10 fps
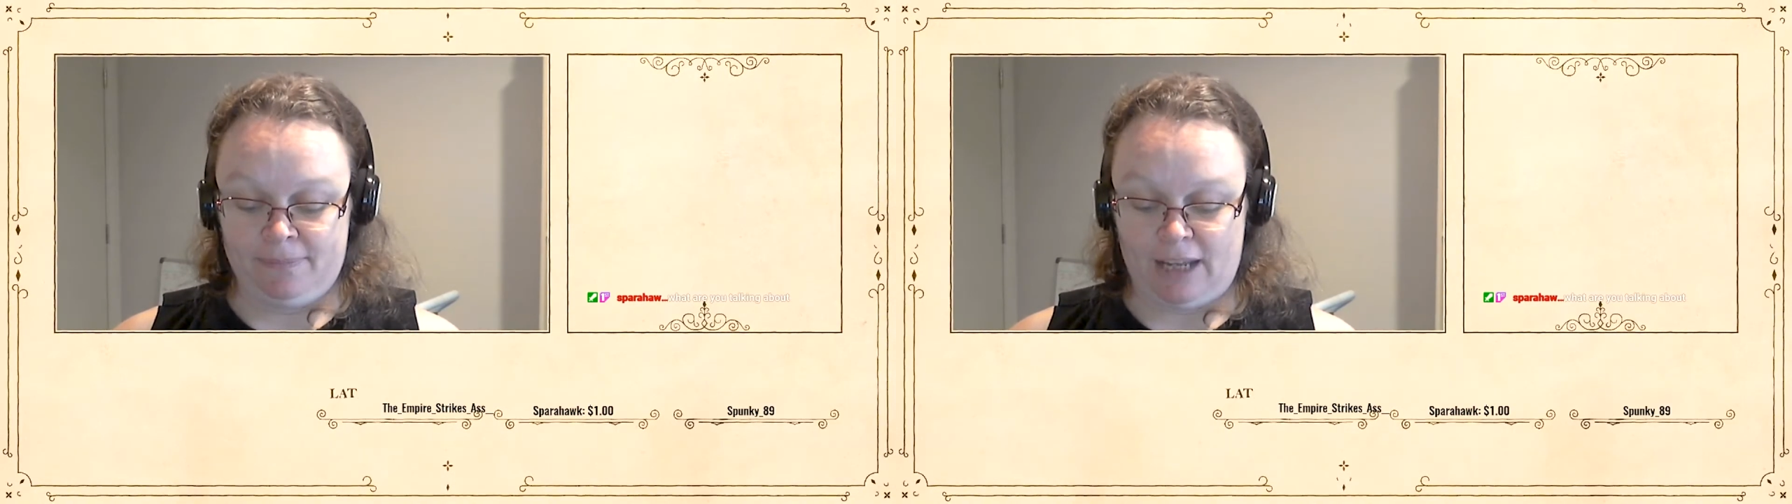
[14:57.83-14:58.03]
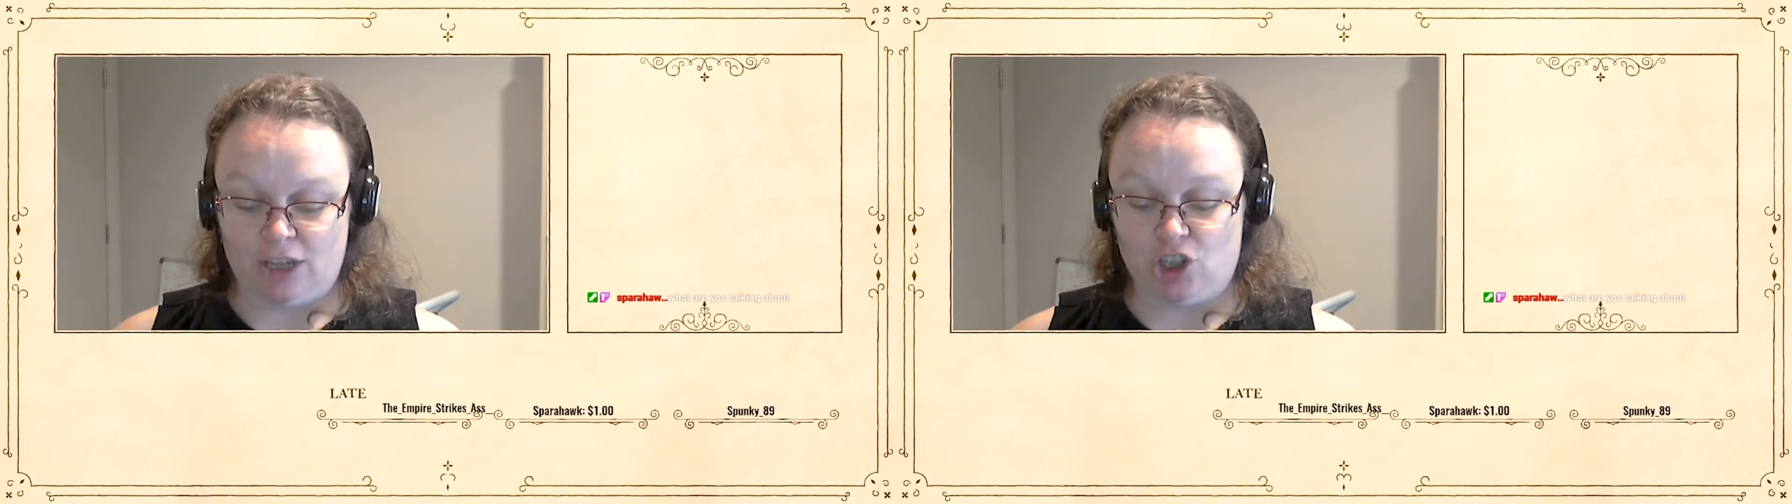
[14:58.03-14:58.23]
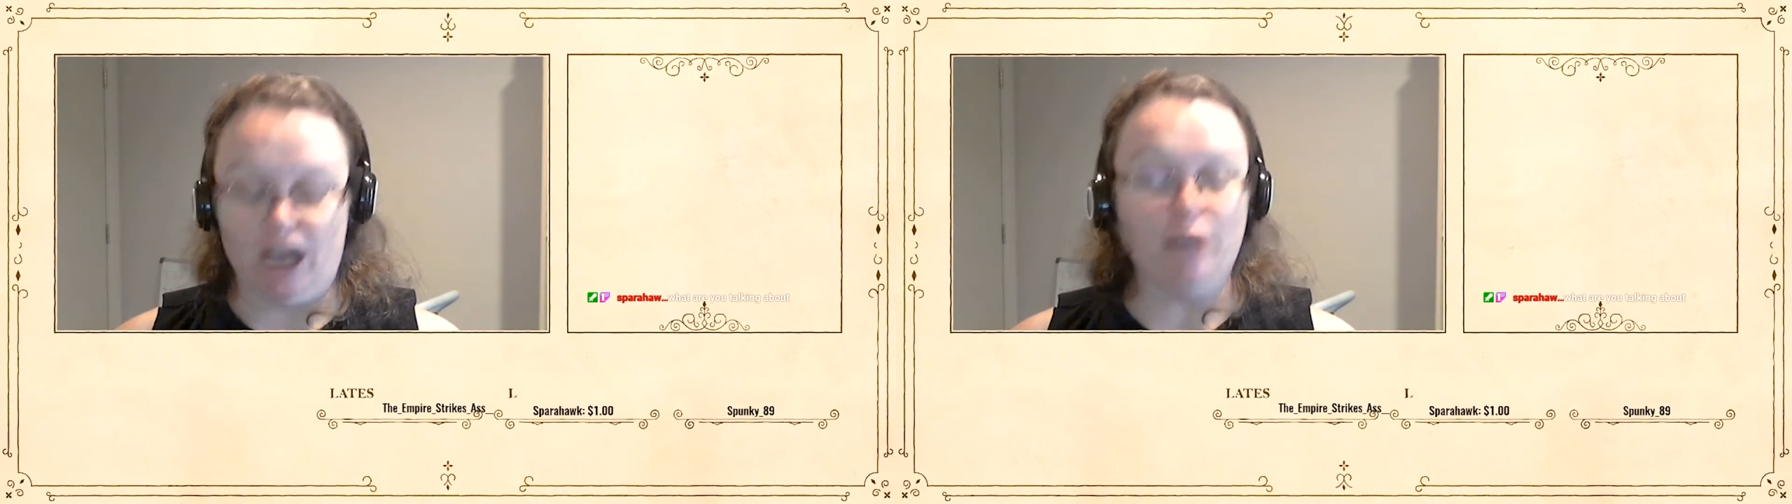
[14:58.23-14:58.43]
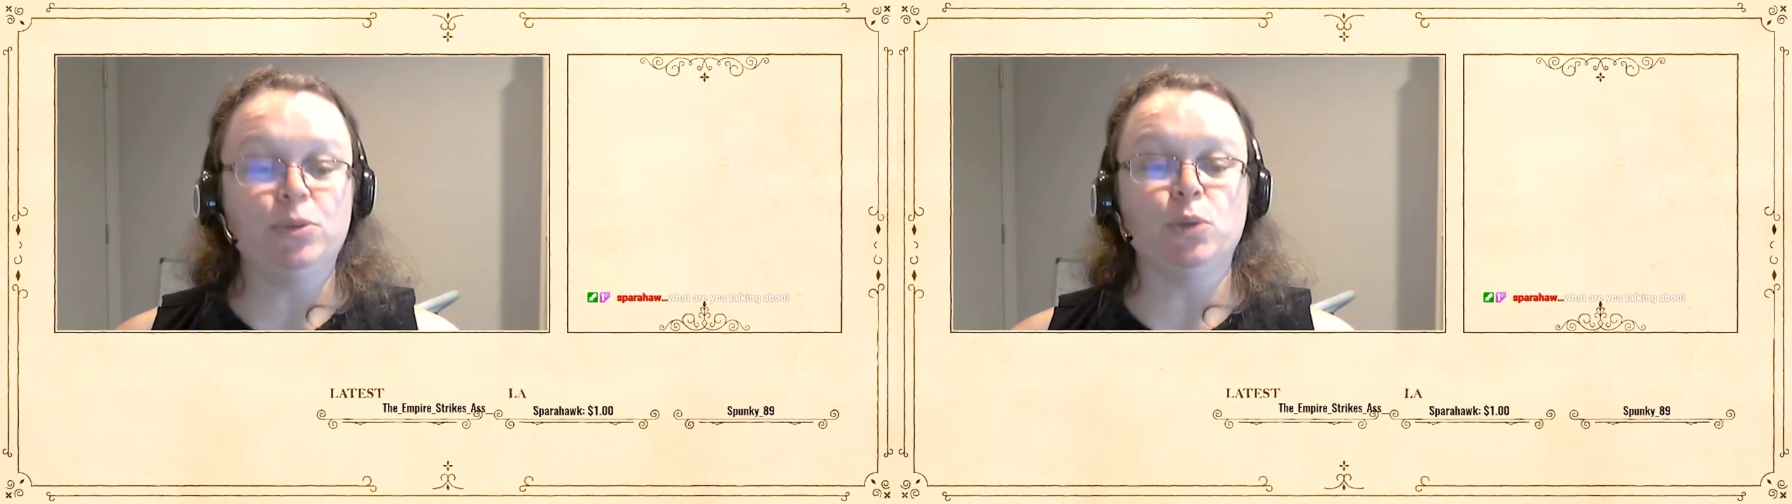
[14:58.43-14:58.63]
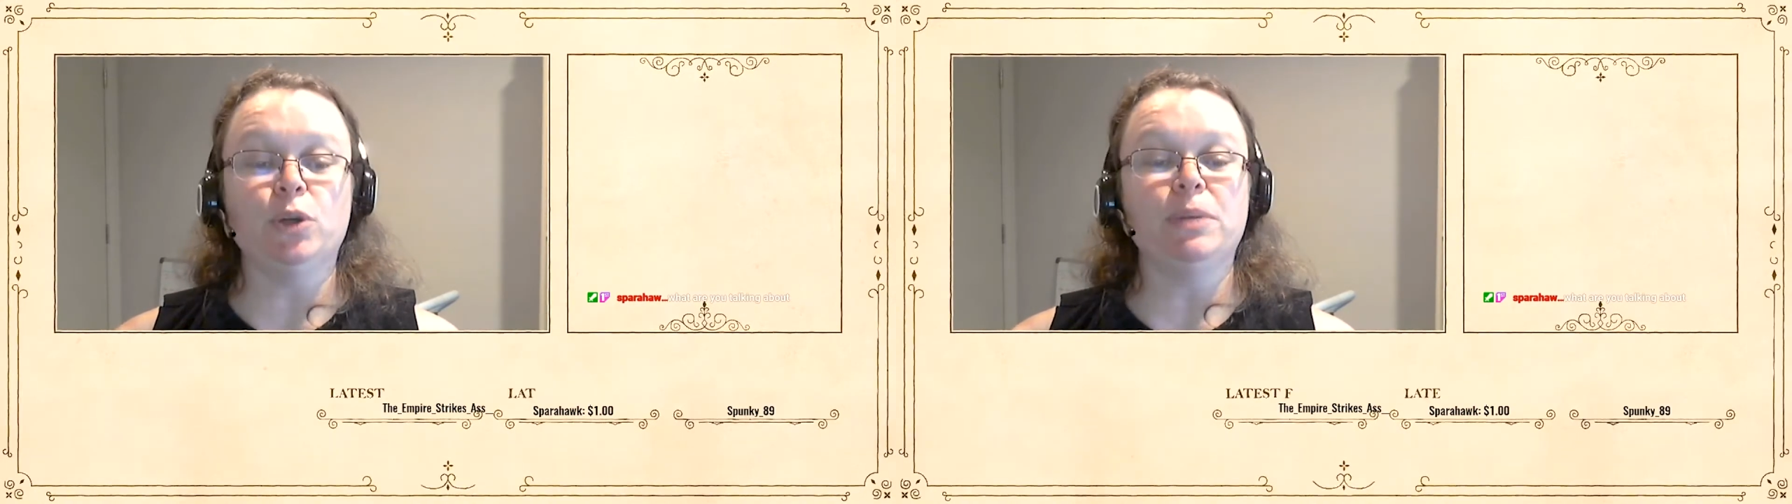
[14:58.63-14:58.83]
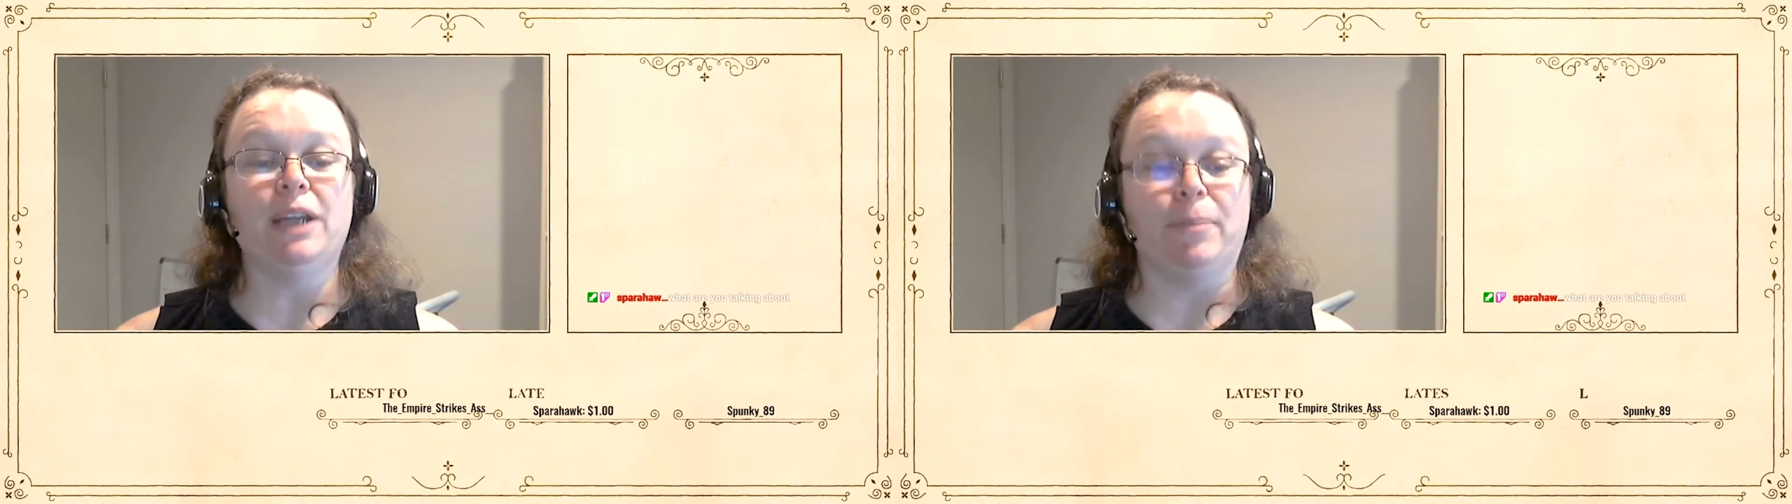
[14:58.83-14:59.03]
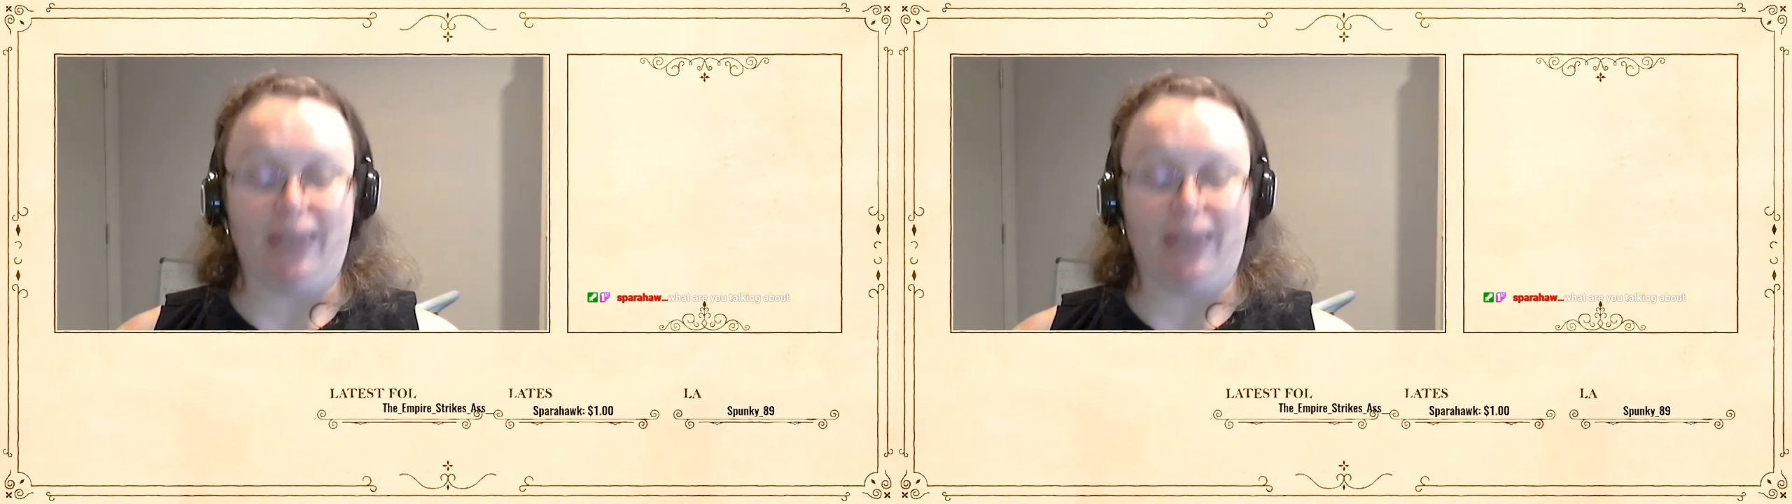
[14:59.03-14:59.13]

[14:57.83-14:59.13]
And she helped the woodman up